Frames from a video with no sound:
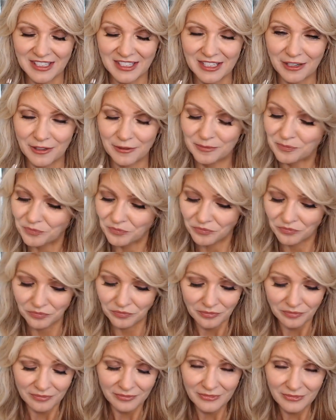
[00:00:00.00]
So
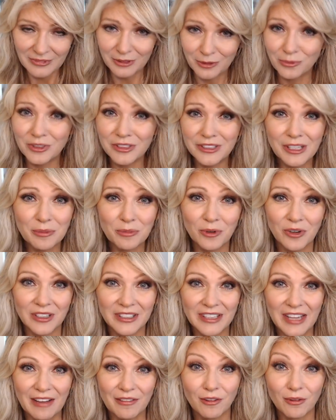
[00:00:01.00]
really
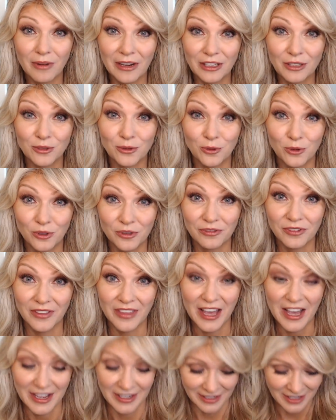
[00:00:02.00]
important to have the right tool for
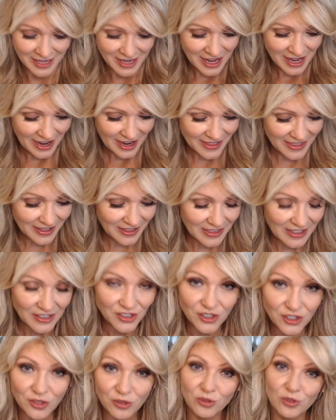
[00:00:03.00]
that. I think
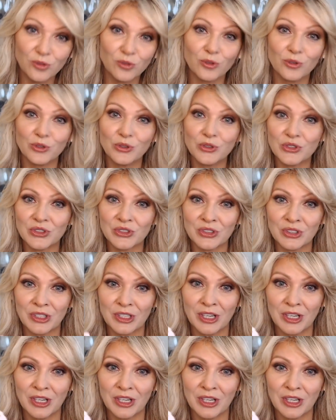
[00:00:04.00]
these two tools